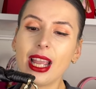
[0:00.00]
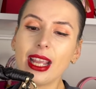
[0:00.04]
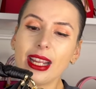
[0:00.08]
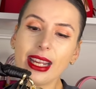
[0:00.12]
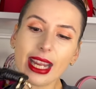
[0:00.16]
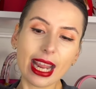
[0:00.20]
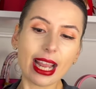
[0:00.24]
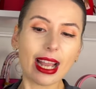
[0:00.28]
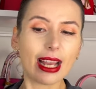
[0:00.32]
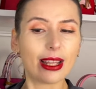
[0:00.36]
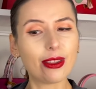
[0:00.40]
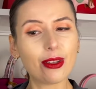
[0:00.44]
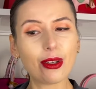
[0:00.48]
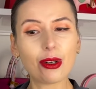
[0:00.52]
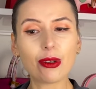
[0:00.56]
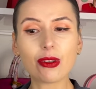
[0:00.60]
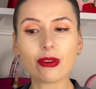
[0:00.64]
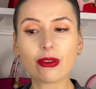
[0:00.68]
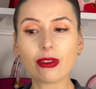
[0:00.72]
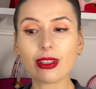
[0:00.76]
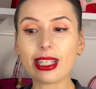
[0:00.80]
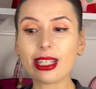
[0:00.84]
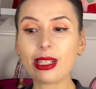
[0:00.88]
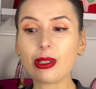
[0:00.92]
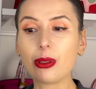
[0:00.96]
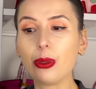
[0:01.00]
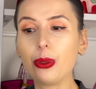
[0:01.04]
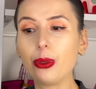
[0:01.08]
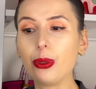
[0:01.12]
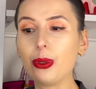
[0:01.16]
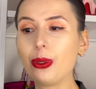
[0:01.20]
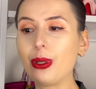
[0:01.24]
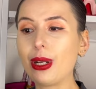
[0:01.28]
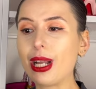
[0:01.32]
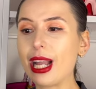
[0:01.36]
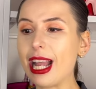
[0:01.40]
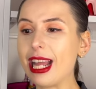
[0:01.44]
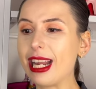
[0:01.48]
yeah, I thought it was really
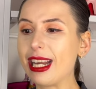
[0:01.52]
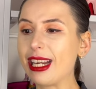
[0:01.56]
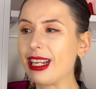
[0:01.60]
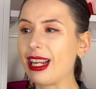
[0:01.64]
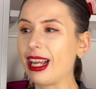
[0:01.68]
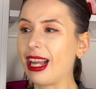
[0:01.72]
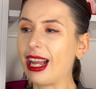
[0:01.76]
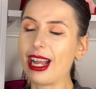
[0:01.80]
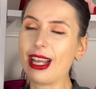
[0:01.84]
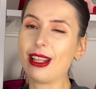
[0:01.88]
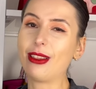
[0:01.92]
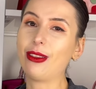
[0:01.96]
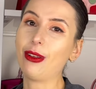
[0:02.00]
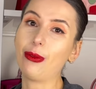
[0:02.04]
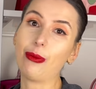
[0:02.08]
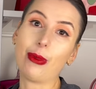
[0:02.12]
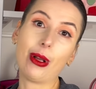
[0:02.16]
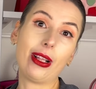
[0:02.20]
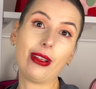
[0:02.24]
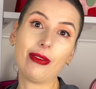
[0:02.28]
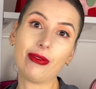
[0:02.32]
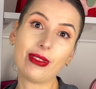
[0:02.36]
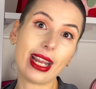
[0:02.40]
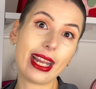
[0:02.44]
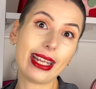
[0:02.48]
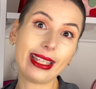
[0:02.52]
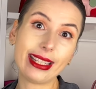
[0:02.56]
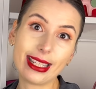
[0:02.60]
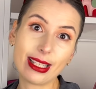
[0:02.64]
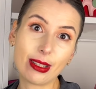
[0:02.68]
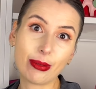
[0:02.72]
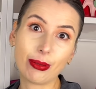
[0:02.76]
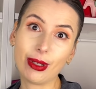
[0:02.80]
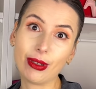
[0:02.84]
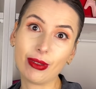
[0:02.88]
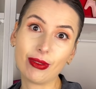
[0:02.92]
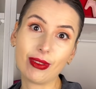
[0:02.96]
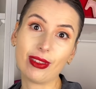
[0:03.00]
cool, and I thought, well, if Taylor
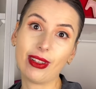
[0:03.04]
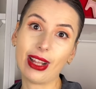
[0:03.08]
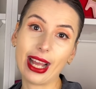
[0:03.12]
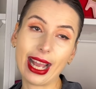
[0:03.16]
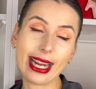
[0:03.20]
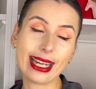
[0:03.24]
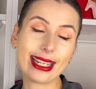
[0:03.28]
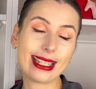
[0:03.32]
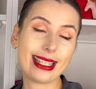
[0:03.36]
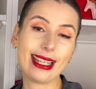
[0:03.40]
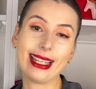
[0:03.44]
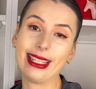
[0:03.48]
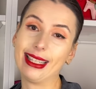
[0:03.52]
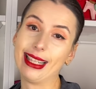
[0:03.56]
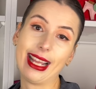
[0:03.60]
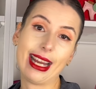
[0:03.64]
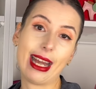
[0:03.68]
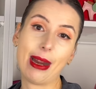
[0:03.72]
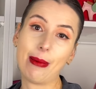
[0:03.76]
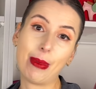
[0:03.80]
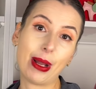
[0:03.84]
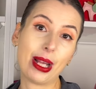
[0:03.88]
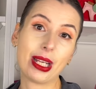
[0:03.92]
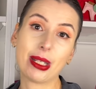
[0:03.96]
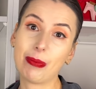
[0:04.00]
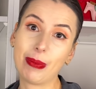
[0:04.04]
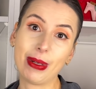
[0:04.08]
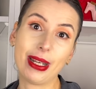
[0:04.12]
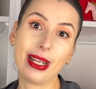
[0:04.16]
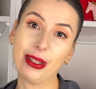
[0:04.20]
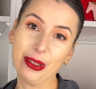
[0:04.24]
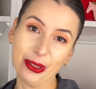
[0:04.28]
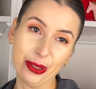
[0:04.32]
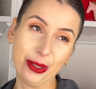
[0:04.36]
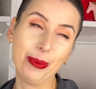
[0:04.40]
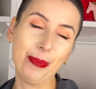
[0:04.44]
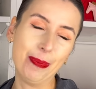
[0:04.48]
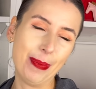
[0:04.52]
Swift likes it, then it must be a
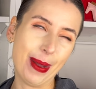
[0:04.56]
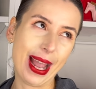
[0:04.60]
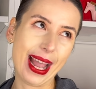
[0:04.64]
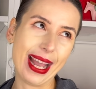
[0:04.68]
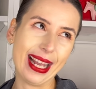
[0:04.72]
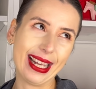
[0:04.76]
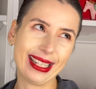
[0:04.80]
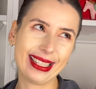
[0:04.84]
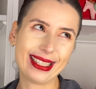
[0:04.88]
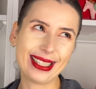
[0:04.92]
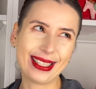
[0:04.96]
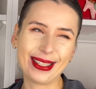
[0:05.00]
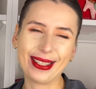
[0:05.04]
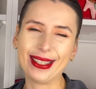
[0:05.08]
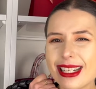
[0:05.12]
good bag. So